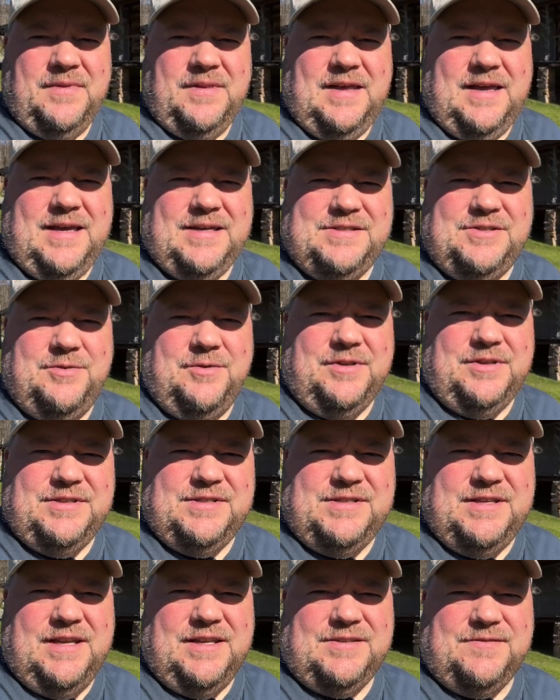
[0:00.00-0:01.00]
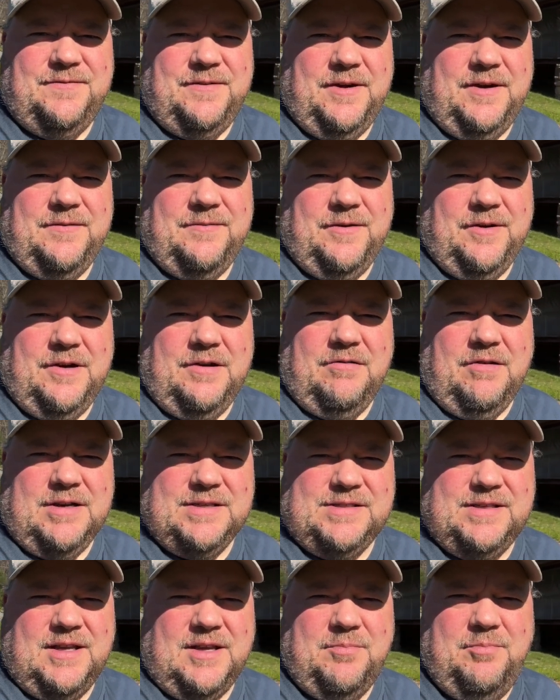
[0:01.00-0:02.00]
As you can see, it's very, very
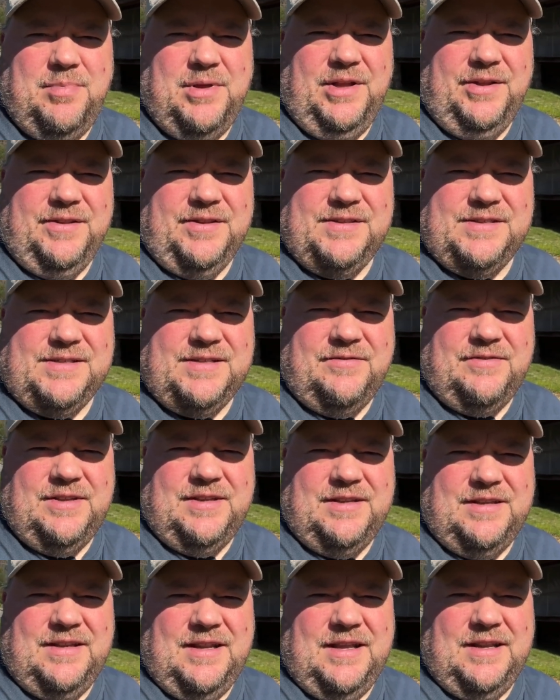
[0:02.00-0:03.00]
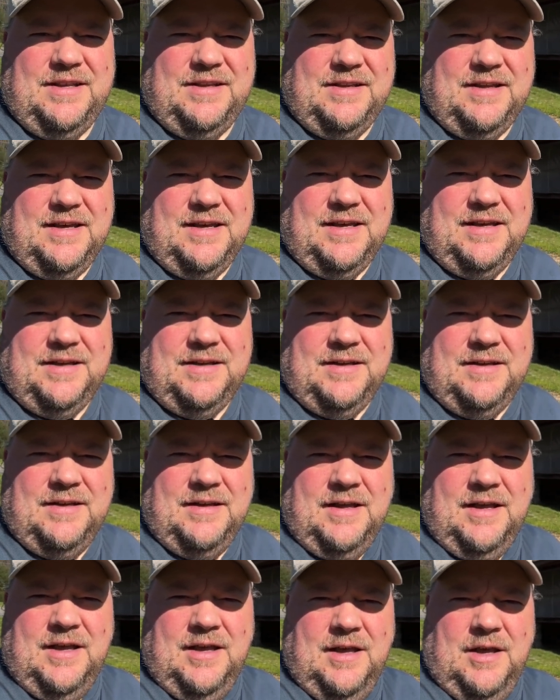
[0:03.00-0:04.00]
rustic, built in 1789,
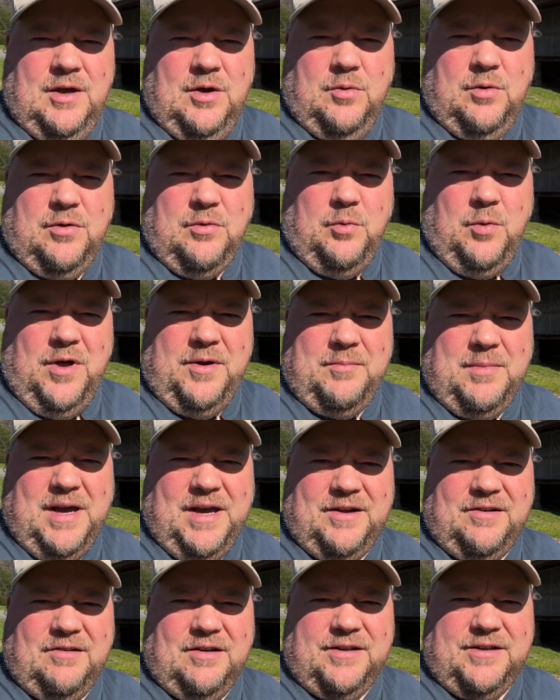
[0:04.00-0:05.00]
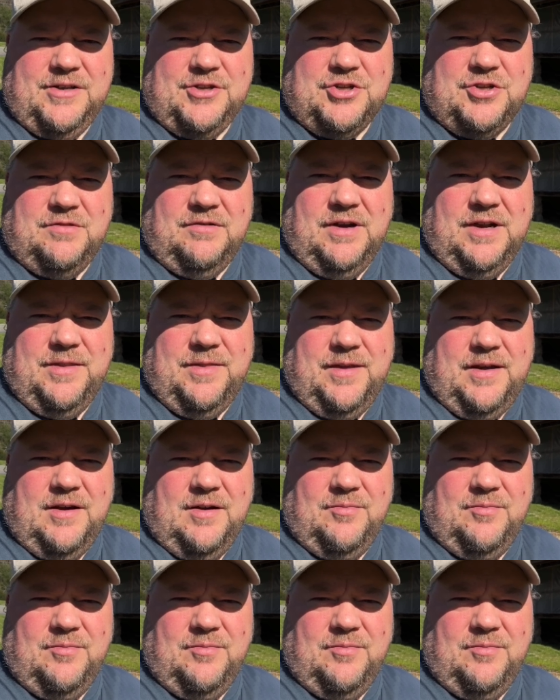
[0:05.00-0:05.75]
with one minor addition right there.